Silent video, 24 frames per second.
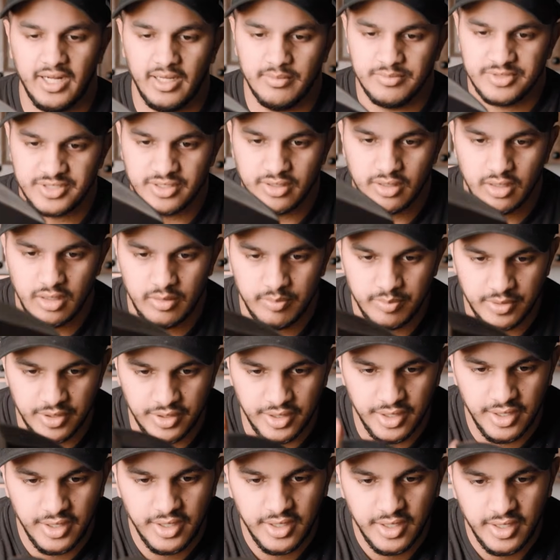I'm sorry,
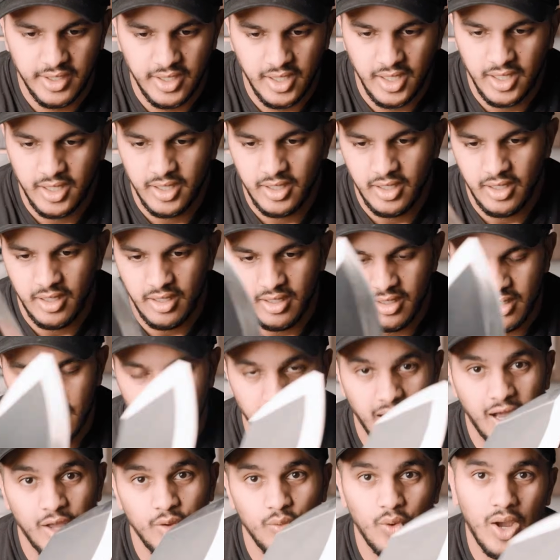but
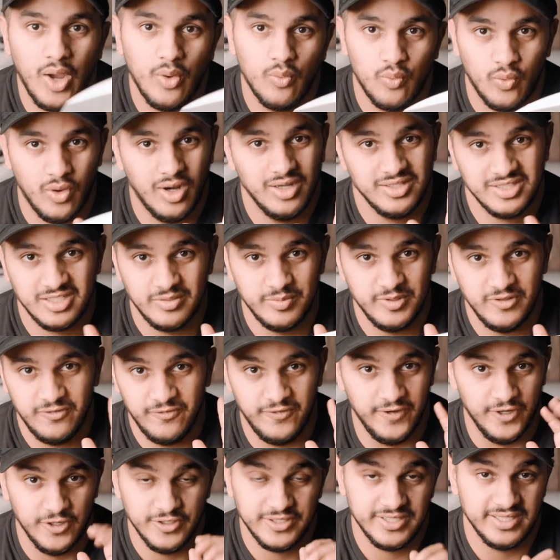I want to be
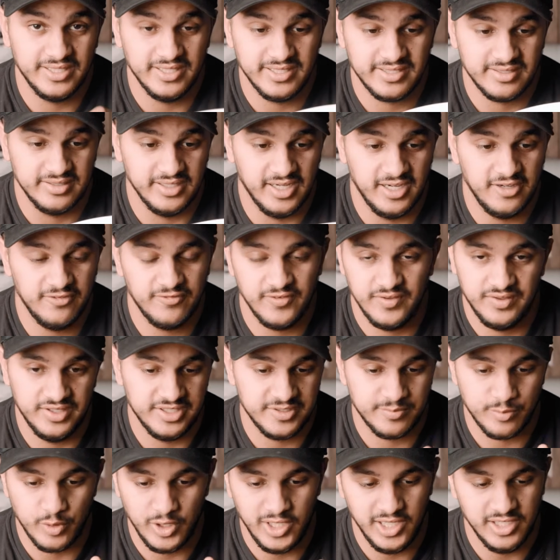fair to this knife and
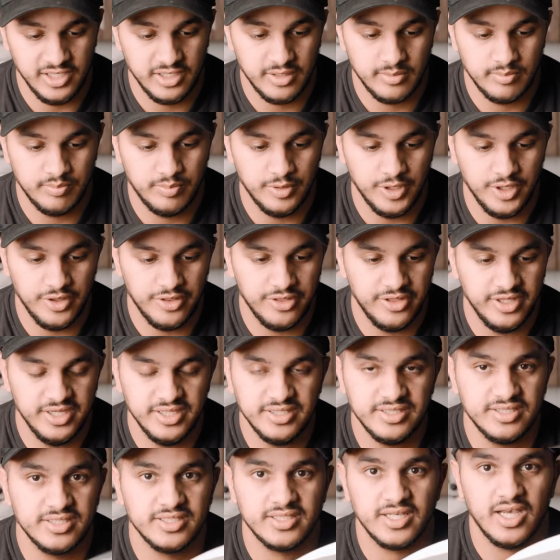this brand, but
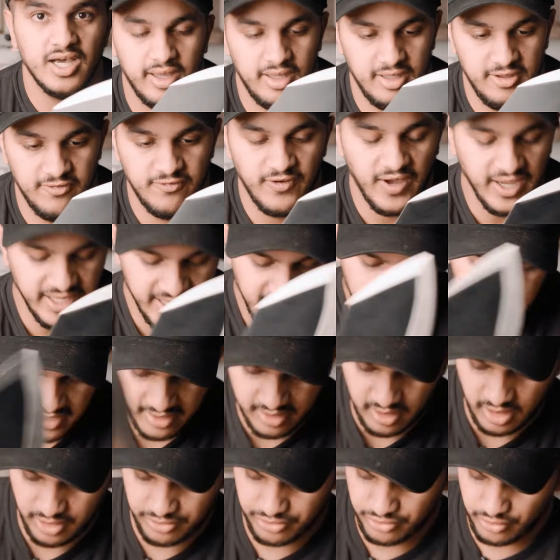this, if I can't
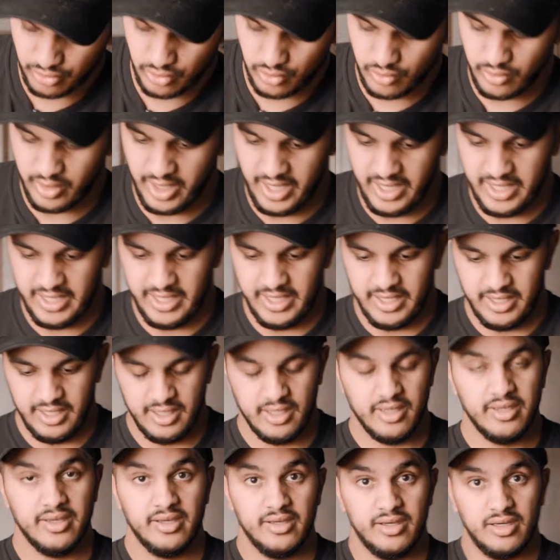cut through a
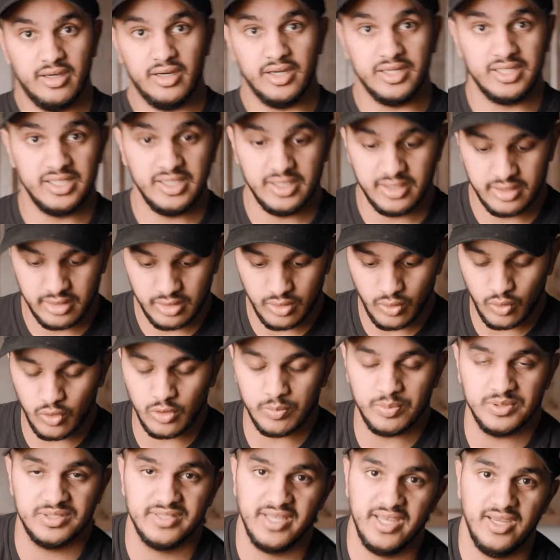onion or
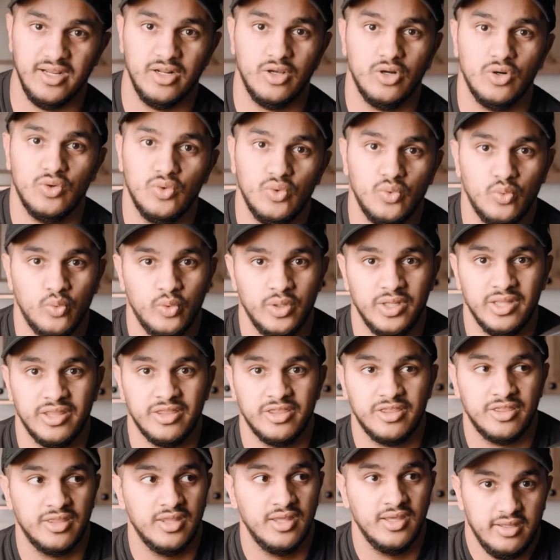potato
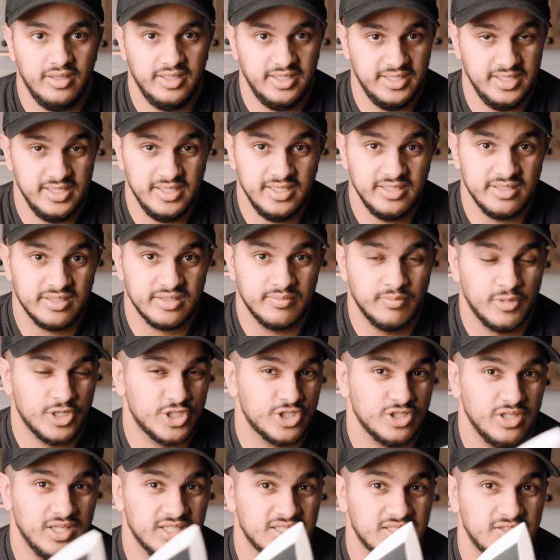with ease,
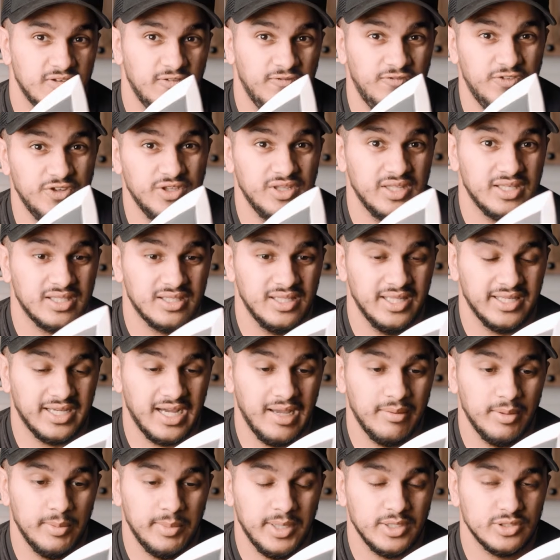much less feeling like
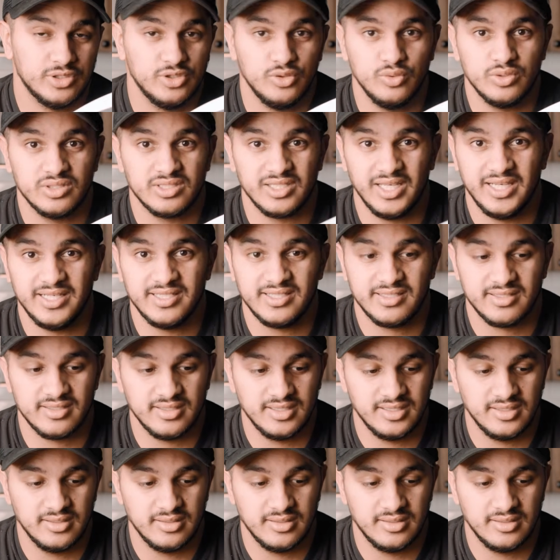I'm about to slice